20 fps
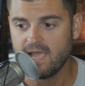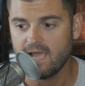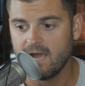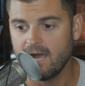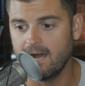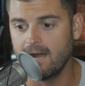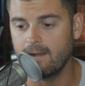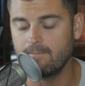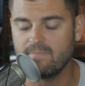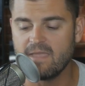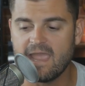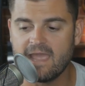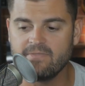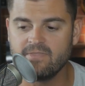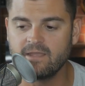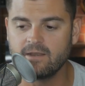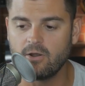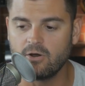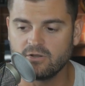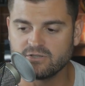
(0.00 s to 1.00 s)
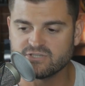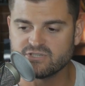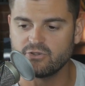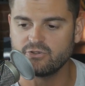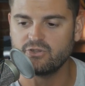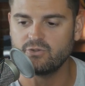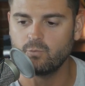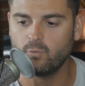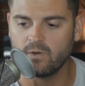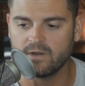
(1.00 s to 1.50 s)
And then also
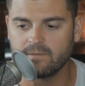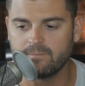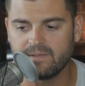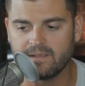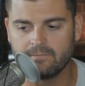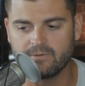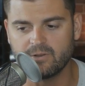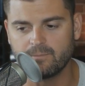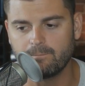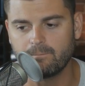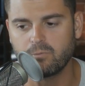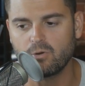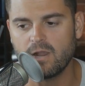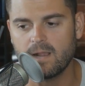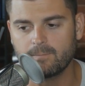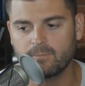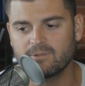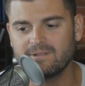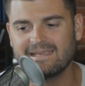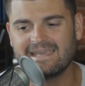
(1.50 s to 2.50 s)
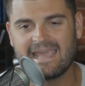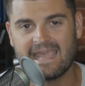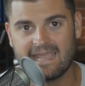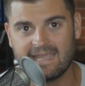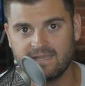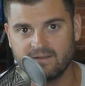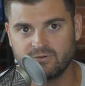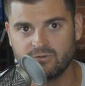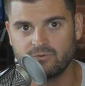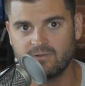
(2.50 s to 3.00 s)
you want to be able to properly
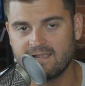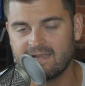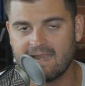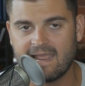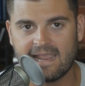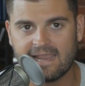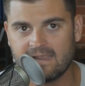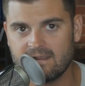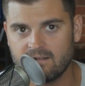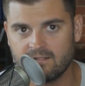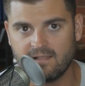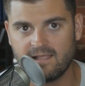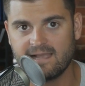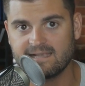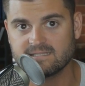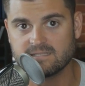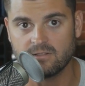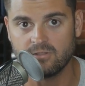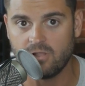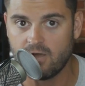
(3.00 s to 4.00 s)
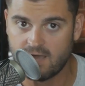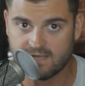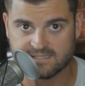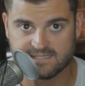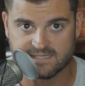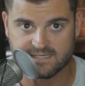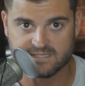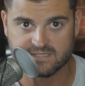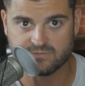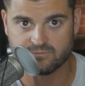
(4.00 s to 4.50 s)
handle and analyze
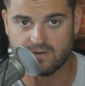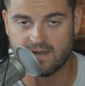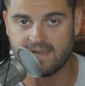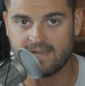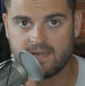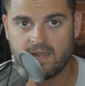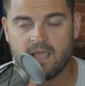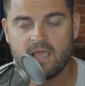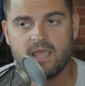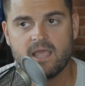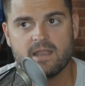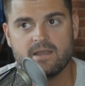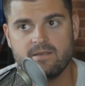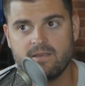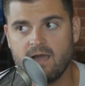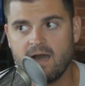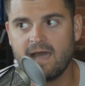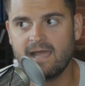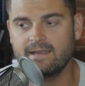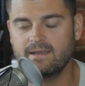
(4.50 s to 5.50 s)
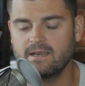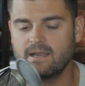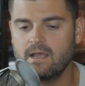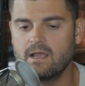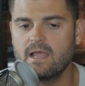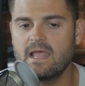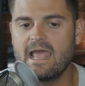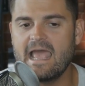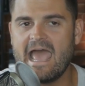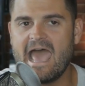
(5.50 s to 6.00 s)
losses, right? Not
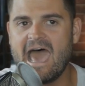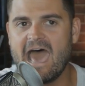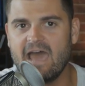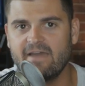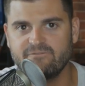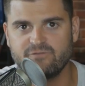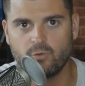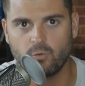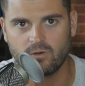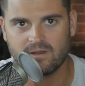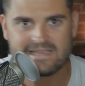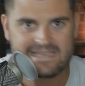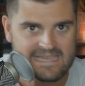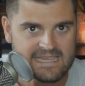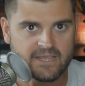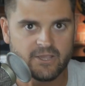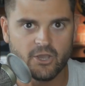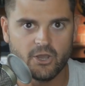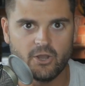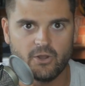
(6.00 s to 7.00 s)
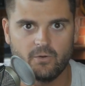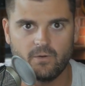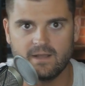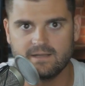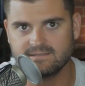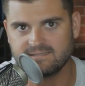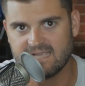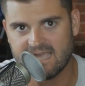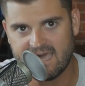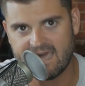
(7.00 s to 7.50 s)
have your ego
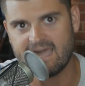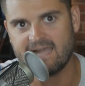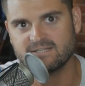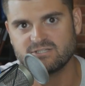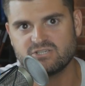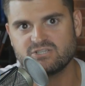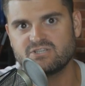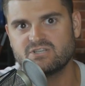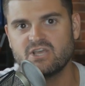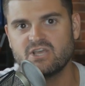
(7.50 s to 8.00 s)
attached